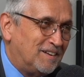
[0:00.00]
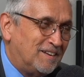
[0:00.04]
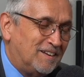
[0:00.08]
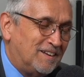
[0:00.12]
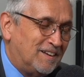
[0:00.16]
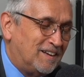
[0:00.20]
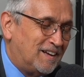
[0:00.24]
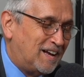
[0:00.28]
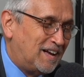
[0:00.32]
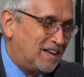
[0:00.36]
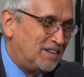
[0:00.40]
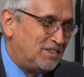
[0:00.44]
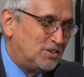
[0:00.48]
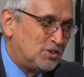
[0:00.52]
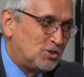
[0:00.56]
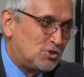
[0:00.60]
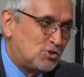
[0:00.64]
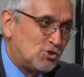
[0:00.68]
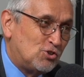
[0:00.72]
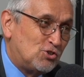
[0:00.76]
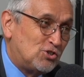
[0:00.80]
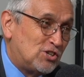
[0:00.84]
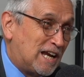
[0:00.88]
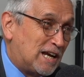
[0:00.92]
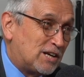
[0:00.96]
And the
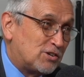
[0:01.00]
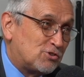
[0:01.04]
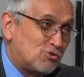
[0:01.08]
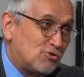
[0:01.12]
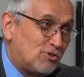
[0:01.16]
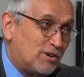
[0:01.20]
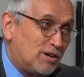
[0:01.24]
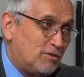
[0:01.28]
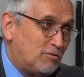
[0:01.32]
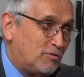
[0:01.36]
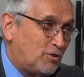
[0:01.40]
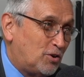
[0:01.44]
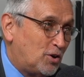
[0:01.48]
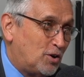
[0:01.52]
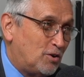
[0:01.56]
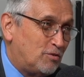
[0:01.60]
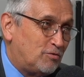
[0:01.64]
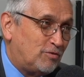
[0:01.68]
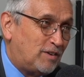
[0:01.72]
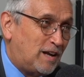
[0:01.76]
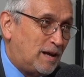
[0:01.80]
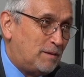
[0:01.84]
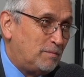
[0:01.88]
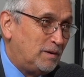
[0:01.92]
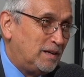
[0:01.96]
trajectory of her
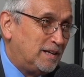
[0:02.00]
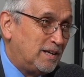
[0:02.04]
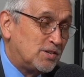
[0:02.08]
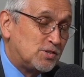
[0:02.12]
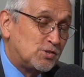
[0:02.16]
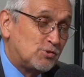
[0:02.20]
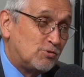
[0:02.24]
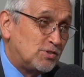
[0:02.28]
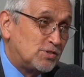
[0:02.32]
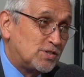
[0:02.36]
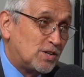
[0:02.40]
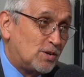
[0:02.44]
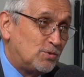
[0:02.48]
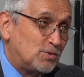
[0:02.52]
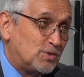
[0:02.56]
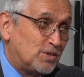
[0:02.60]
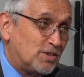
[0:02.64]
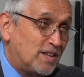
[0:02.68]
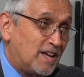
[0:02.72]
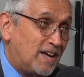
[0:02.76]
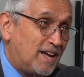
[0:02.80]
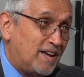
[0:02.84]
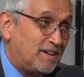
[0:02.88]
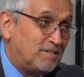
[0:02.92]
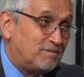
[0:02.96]
family as a result of
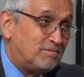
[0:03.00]
that?